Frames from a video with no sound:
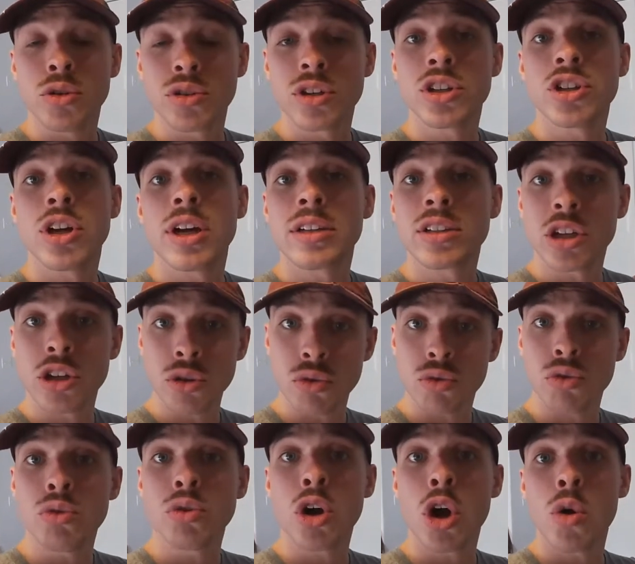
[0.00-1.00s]
suggest that you
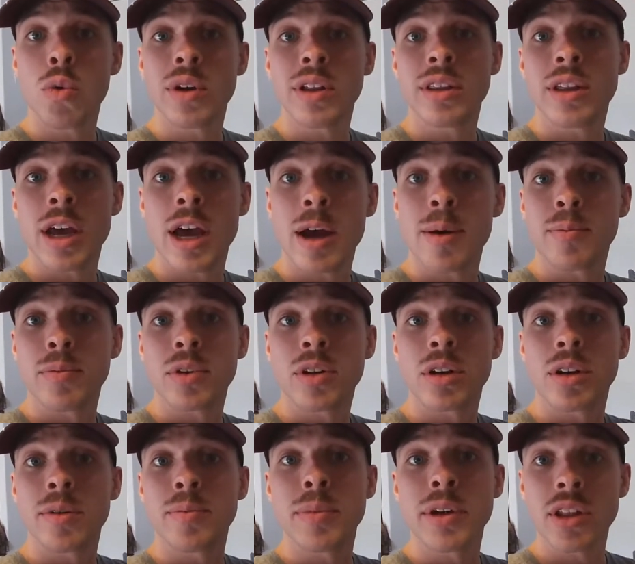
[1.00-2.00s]
do go with them
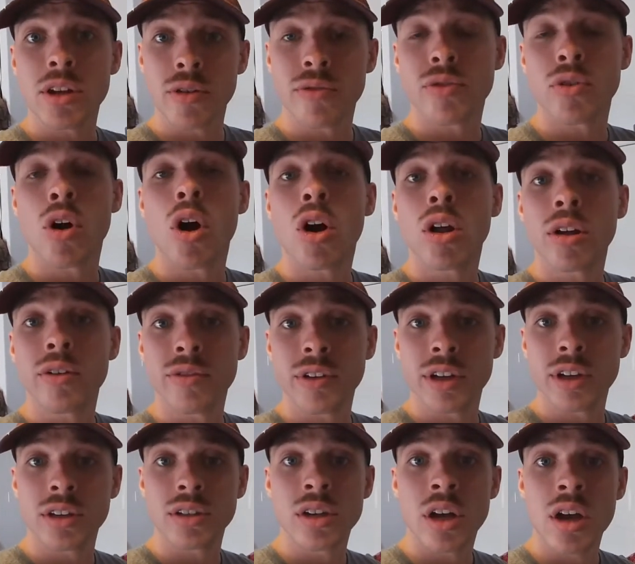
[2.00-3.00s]
to be there for all of
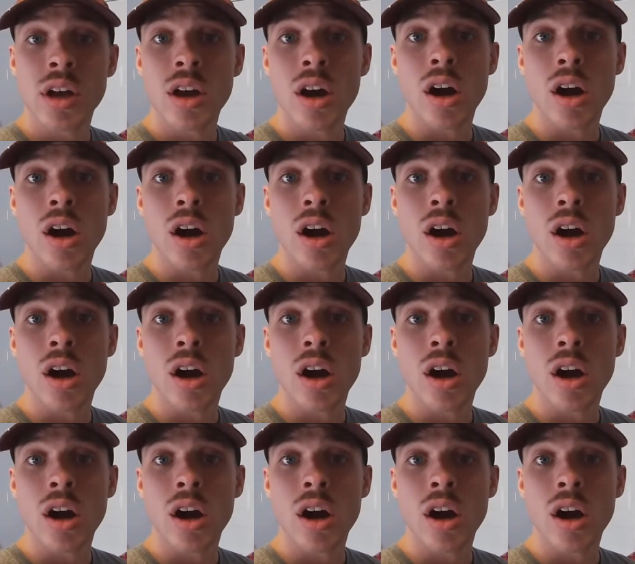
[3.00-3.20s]
these